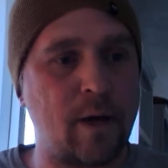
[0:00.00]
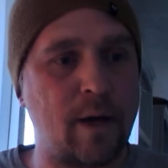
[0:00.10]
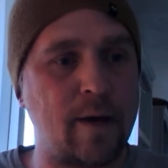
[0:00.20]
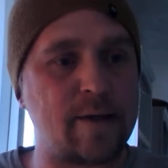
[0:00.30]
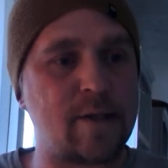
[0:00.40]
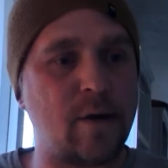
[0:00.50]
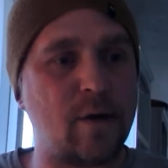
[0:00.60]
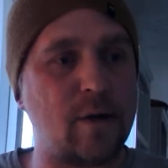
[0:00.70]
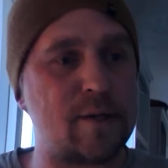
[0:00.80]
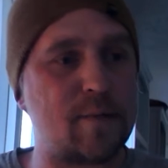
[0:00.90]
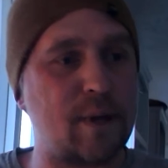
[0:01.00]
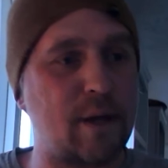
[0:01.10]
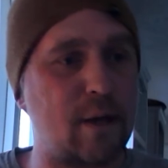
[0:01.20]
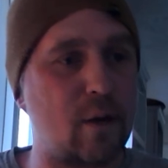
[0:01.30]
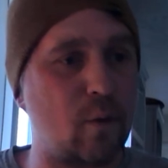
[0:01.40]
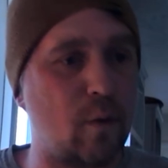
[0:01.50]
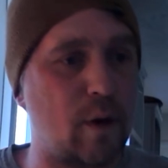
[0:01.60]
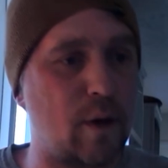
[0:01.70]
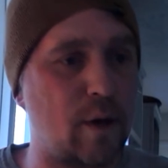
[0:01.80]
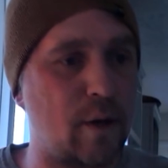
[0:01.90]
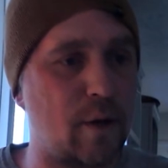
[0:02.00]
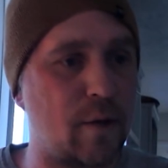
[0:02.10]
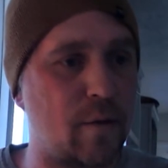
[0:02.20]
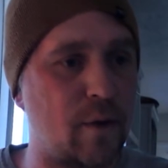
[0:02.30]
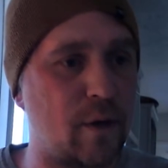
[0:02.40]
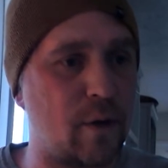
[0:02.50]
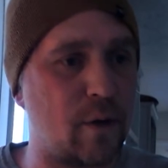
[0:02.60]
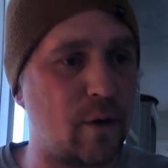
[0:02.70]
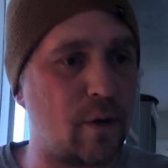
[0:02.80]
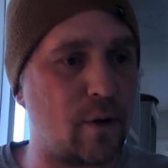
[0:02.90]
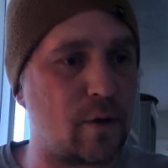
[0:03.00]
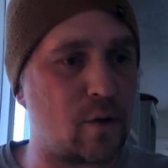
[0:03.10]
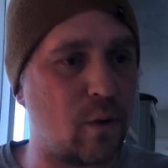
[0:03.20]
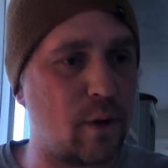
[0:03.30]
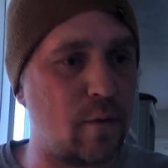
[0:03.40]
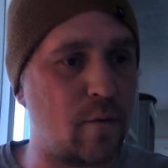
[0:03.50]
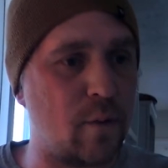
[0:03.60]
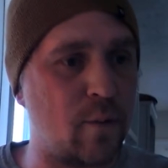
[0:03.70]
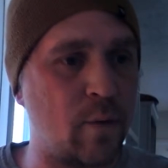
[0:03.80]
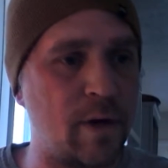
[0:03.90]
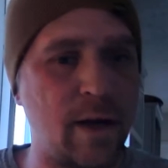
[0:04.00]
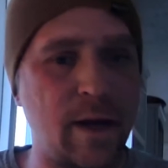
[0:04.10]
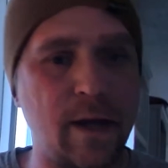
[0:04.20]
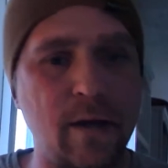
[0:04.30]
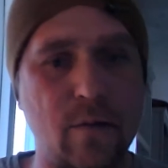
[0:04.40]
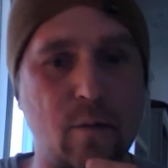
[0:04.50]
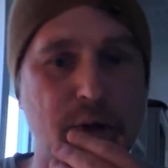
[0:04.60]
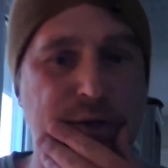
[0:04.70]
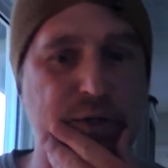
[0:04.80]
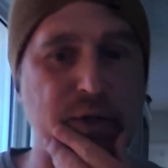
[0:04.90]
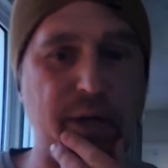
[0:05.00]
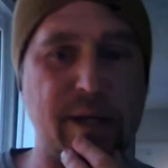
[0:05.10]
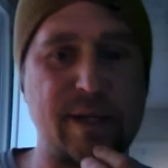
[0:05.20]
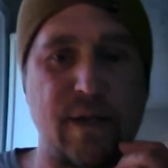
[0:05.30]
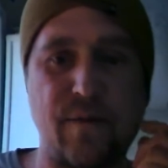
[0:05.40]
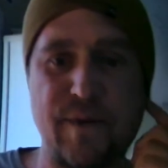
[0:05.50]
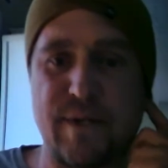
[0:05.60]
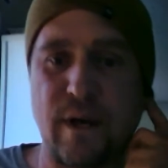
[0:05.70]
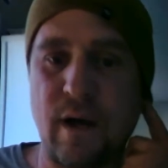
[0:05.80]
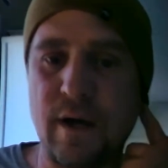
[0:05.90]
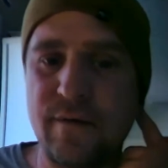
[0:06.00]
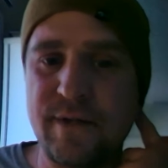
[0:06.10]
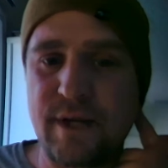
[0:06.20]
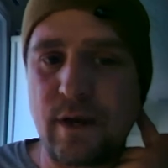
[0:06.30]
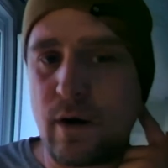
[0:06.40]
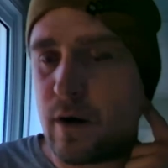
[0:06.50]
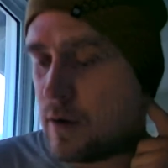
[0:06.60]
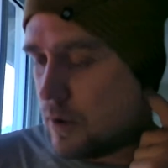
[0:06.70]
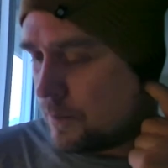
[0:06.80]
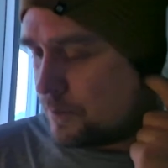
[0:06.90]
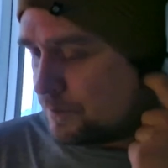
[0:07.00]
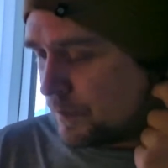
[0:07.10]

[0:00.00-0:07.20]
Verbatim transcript: Okay, so let's begin with figure 24.8, which is the facade of San Carlo.